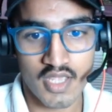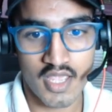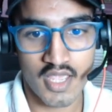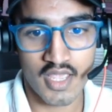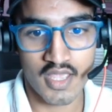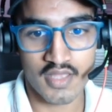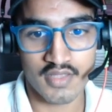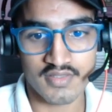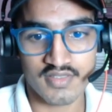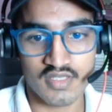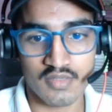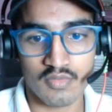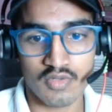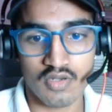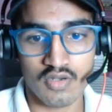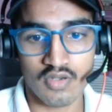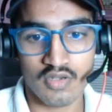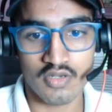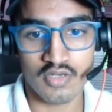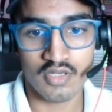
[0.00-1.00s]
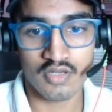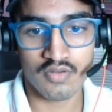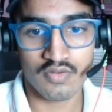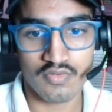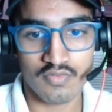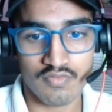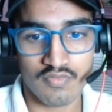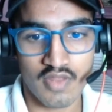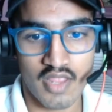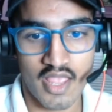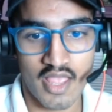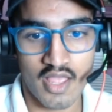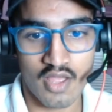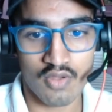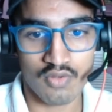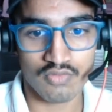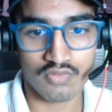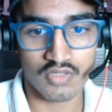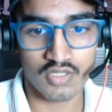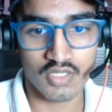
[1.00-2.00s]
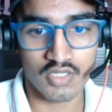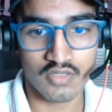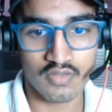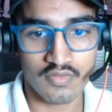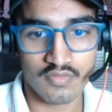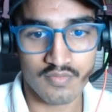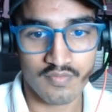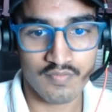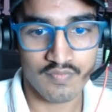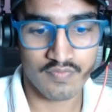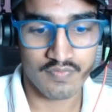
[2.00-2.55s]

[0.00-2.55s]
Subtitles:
And similarly, we have the